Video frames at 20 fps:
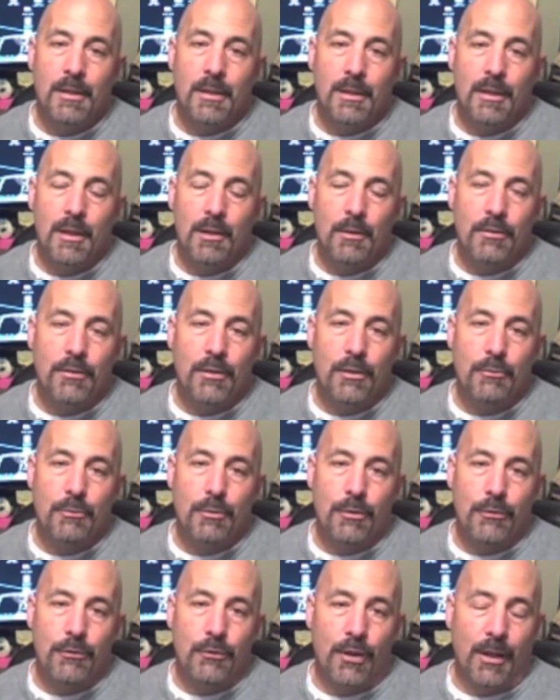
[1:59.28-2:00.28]
You know, it's
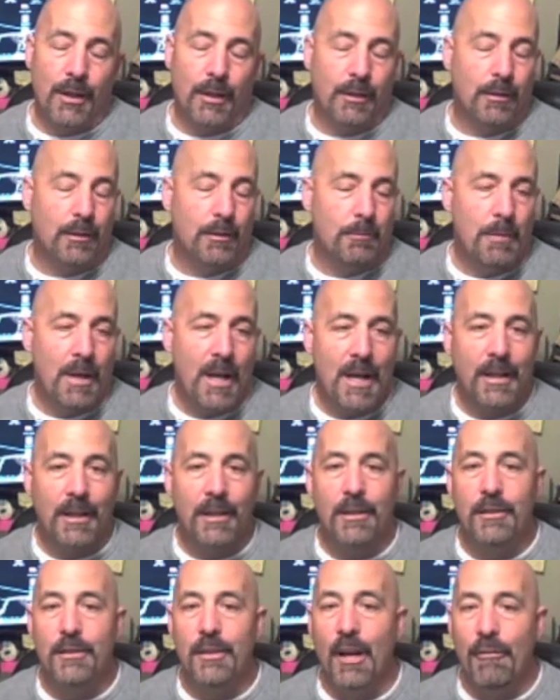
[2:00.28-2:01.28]
interesting. Back
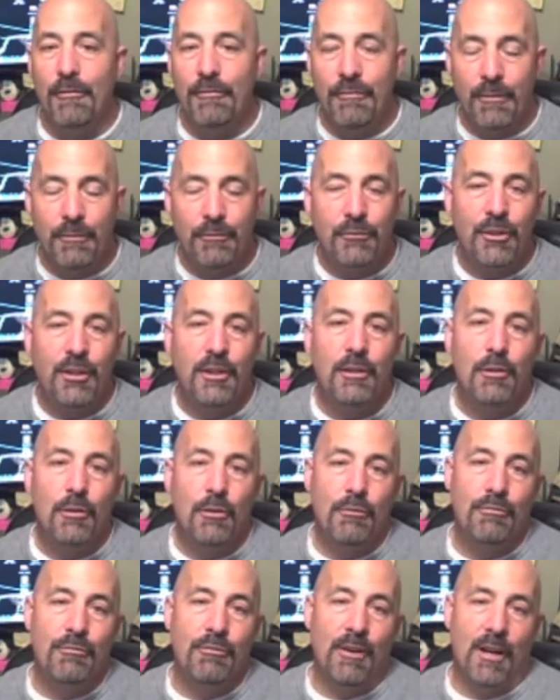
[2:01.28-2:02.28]
in
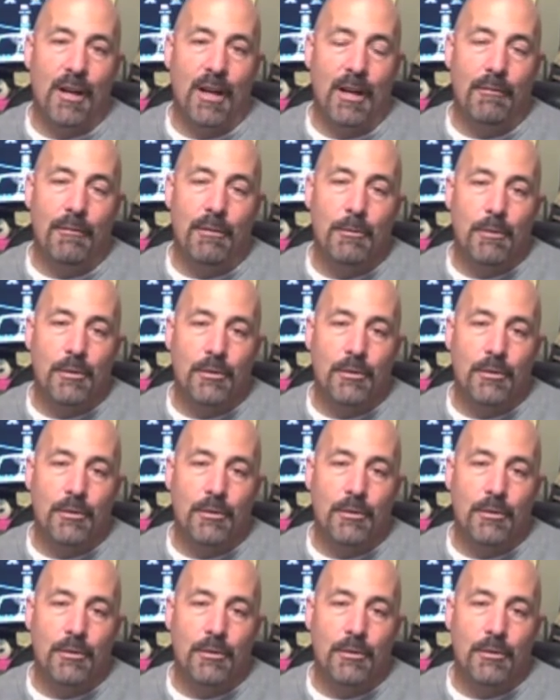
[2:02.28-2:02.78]
1505, there